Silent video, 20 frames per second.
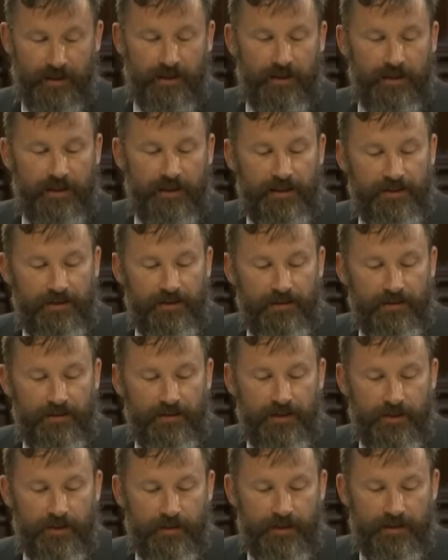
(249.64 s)
He told the
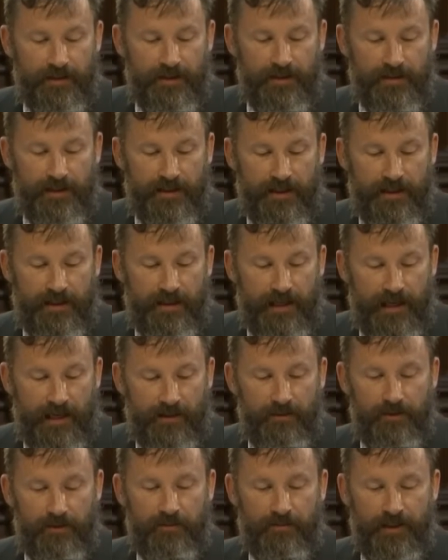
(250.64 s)
2010
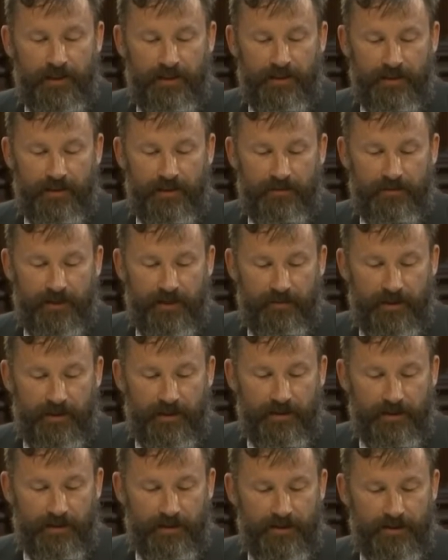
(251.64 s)
annual meeting of the
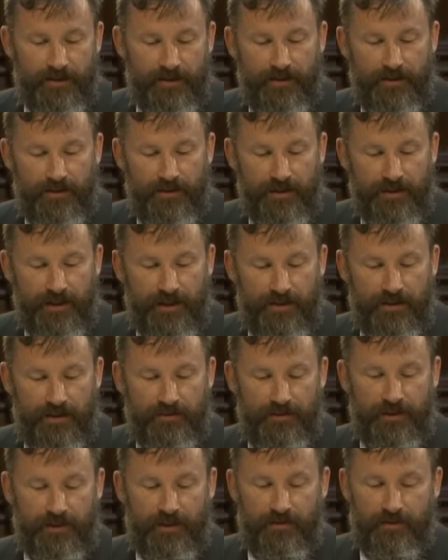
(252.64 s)
American Association
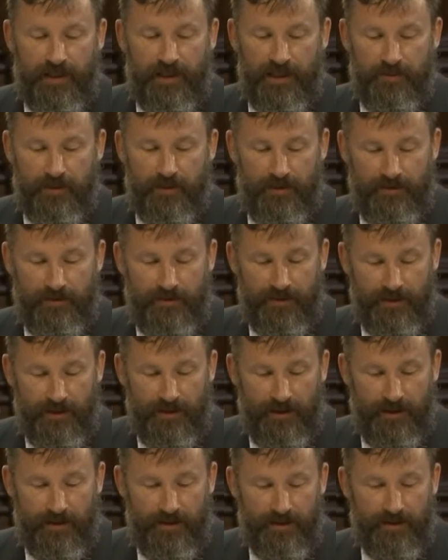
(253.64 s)
for the Advancement of
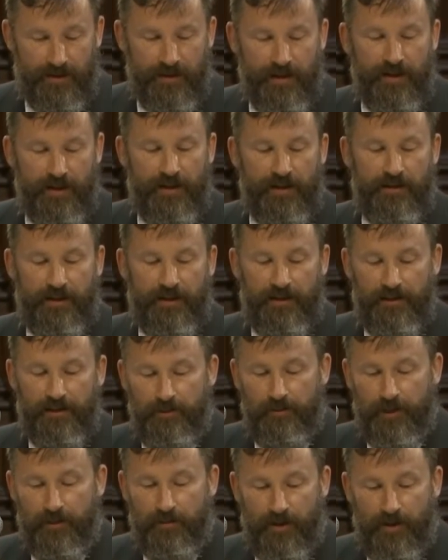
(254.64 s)
Science that
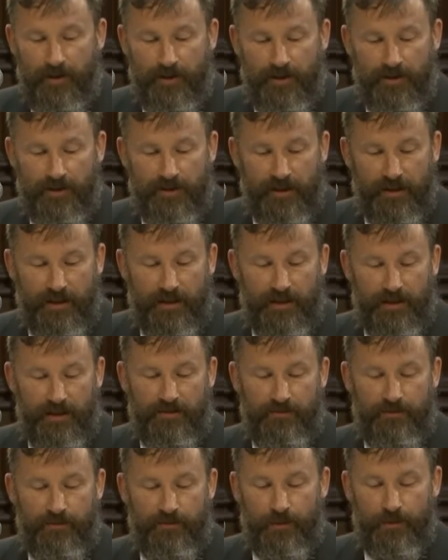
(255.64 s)
aluminum oxide has
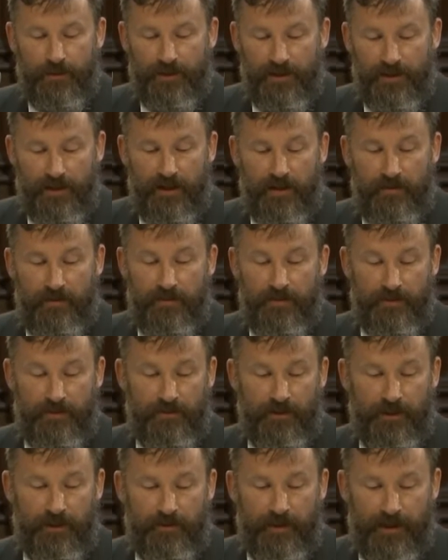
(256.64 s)
4 times the
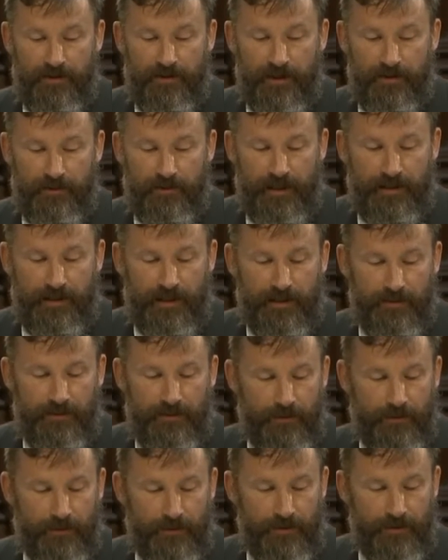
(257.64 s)
volumetric radiative
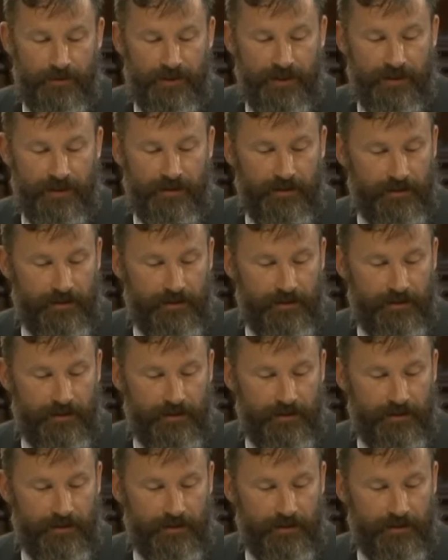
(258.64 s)
forcing